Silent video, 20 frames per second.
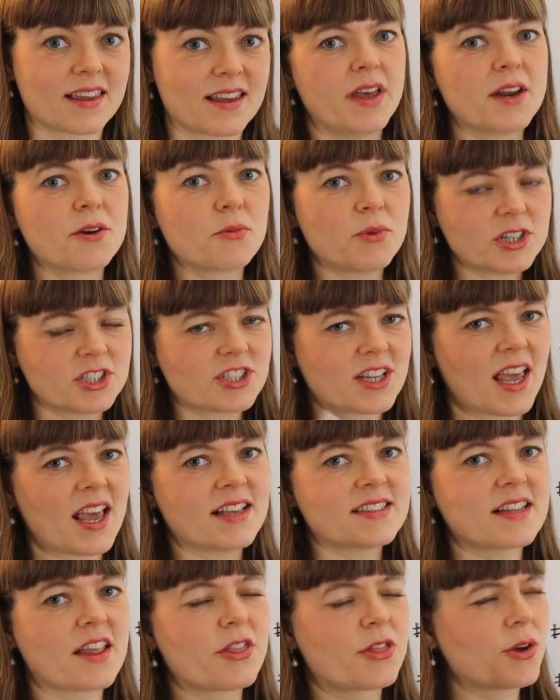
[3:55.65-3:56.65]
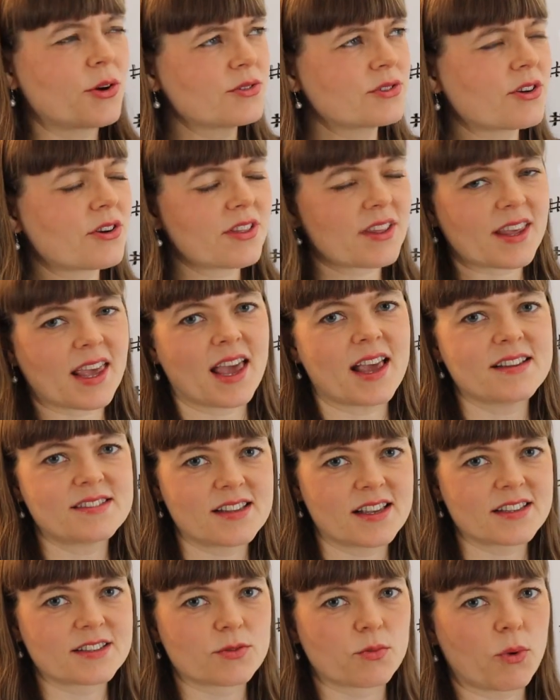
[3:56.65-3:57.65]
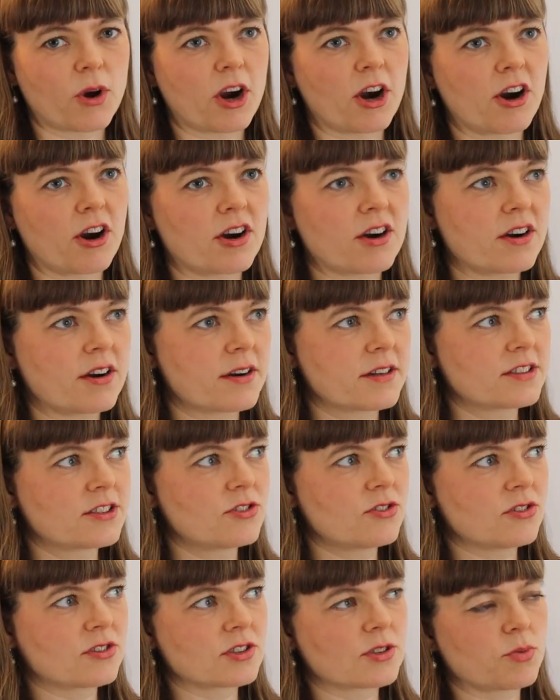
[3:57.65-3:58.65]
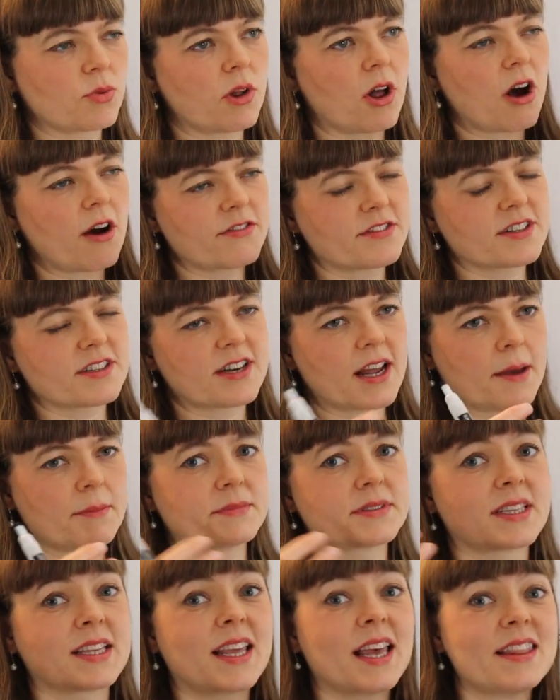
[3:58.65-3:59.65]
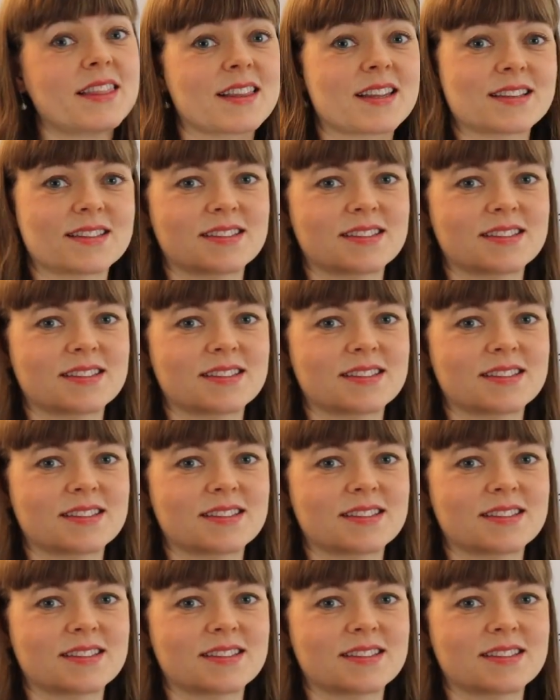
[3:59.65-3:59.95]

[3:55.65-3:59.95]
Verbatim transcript: In which case, those are the cases where students will oftentimes get the